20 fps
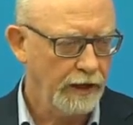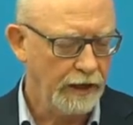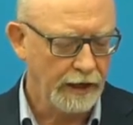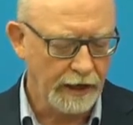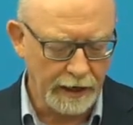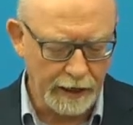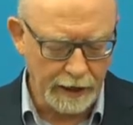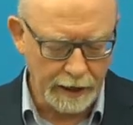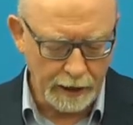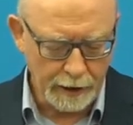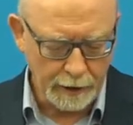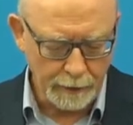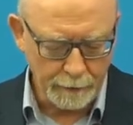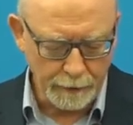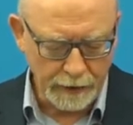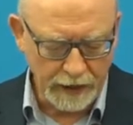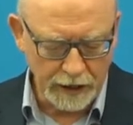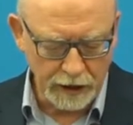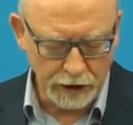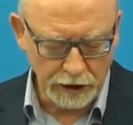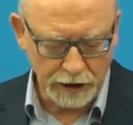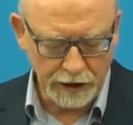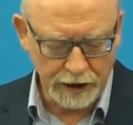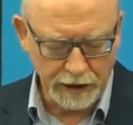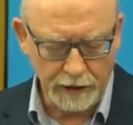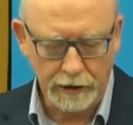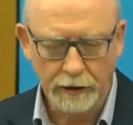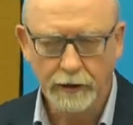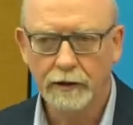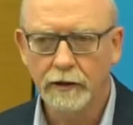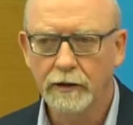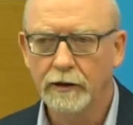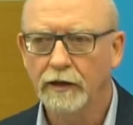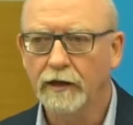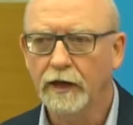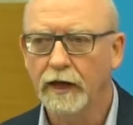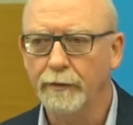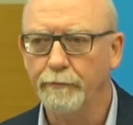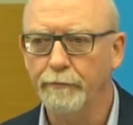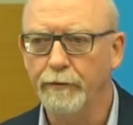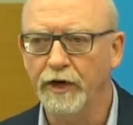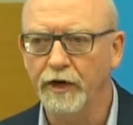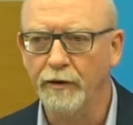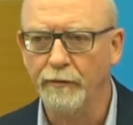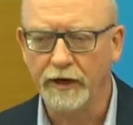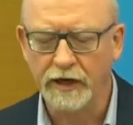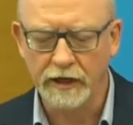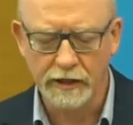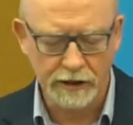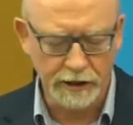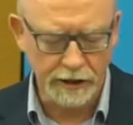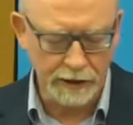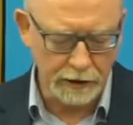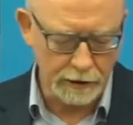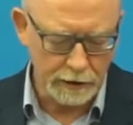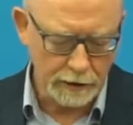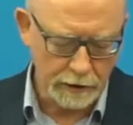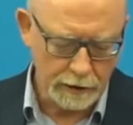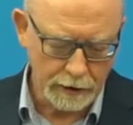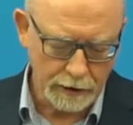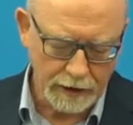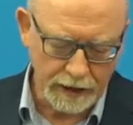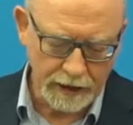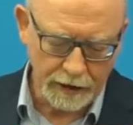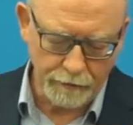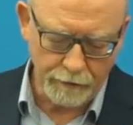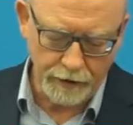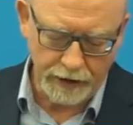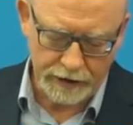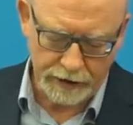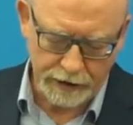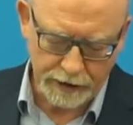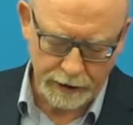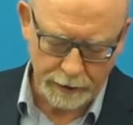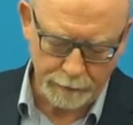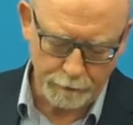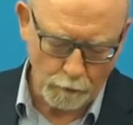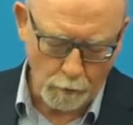in managing and minimizing that risk?